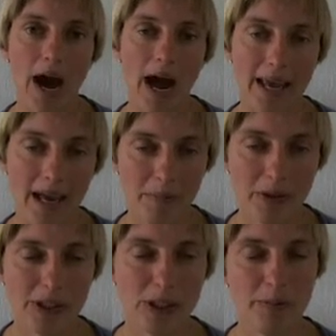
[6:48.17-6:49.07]
I am
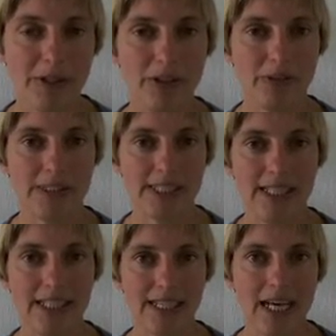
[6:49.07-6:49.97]
going to be
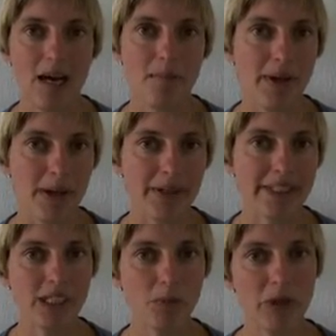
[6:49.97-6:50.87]
using maybe
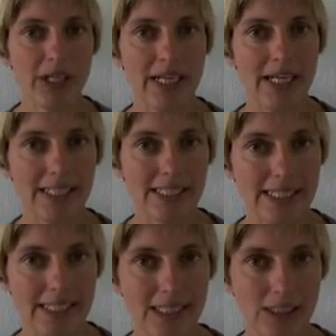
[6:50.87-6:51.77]
somewhat
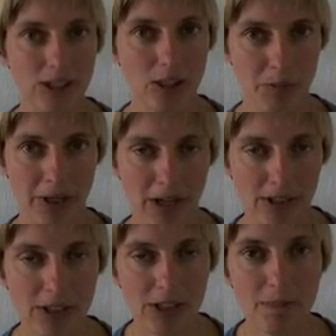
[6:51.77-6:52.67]
inconsistent
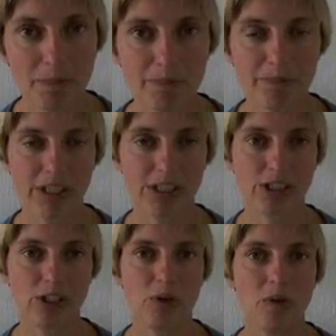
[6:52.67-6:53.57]
terminology.
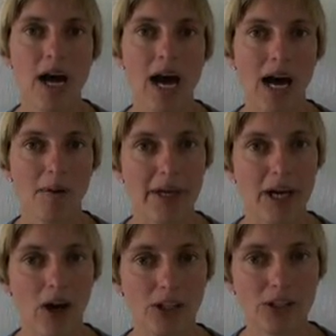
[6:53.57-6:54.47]
So I may
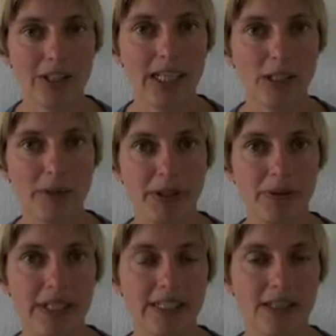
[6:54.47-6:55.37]
alternate
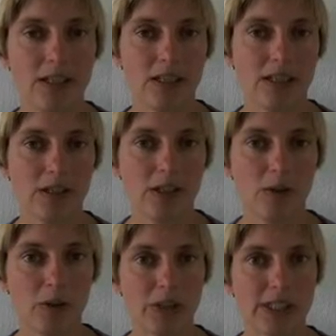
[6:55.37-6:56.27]
between
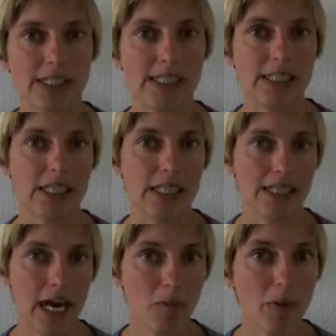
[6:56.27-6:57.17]
the words
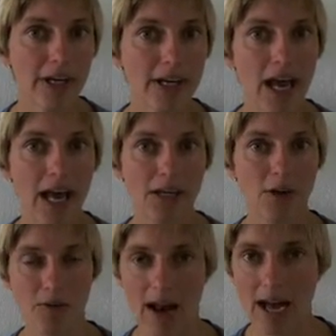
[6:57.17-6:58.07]
network and
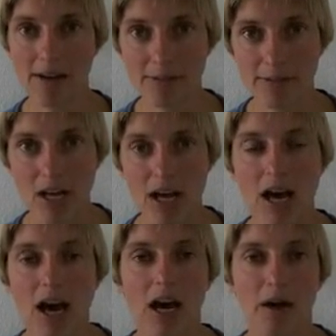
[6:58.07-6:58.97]
graph.
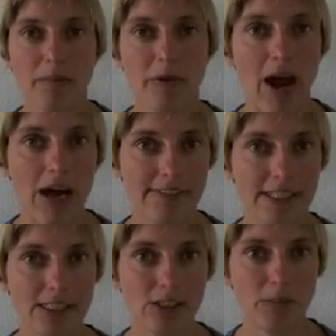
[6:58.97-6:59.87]
Graph
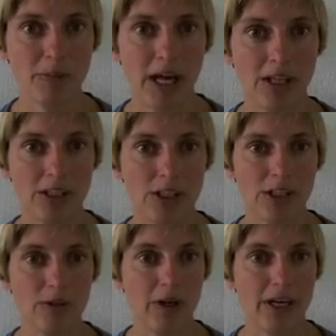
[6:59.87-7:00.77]
is the
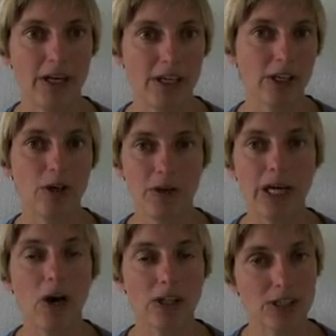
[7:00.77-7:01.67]
terminology where
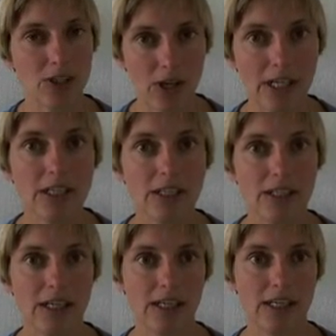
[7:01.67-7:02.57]
it all started
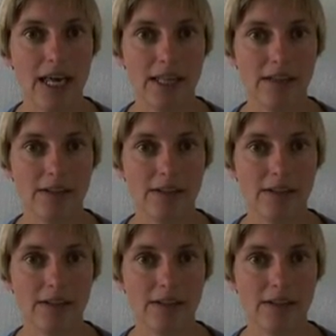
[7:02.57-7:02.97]
in